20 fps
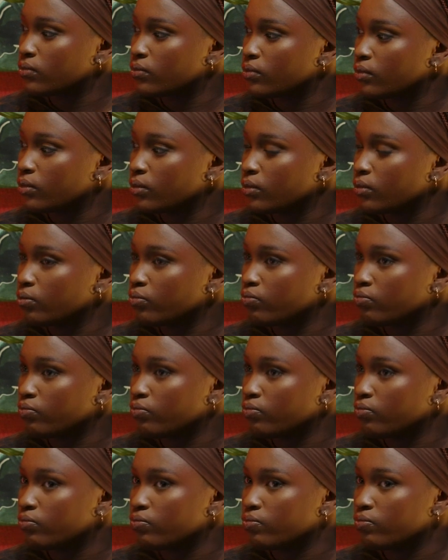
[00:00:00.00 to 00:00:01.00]

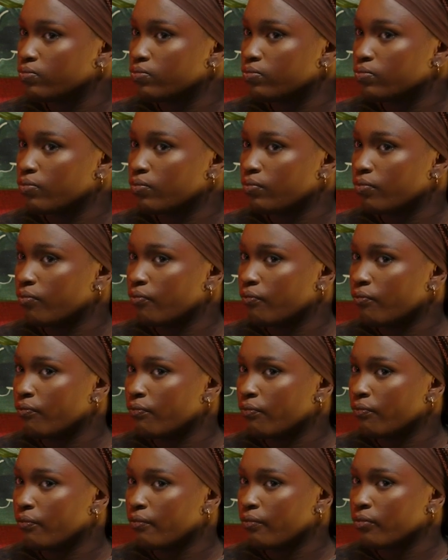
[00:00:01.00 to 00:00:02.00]

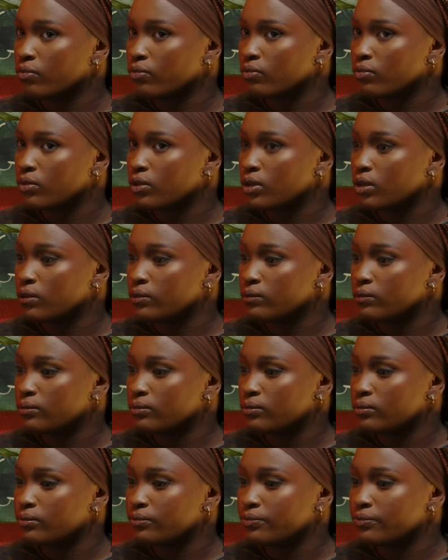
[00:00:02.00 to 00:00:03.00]

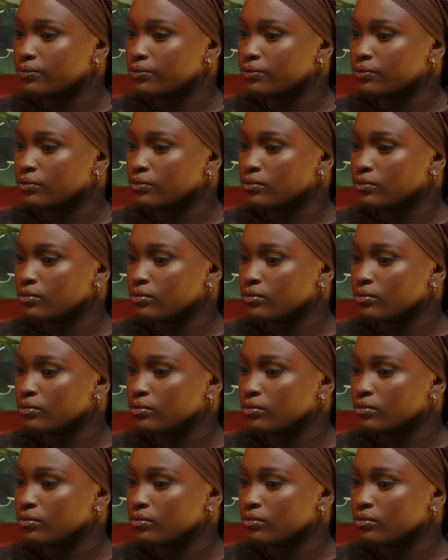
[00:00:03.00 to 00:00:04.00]

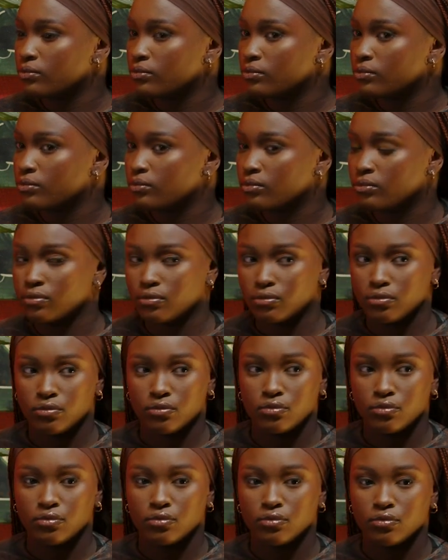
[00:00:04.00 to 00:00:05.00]

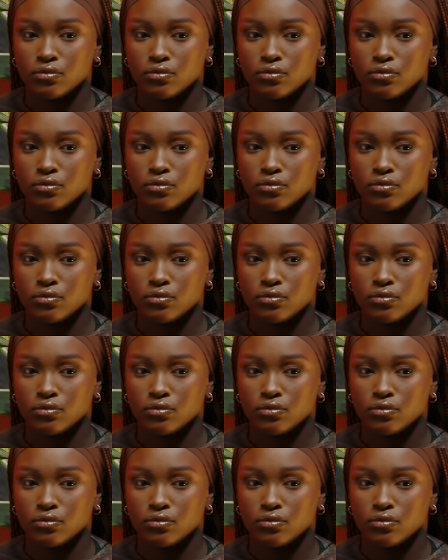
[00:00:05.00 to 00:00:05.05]
(silent)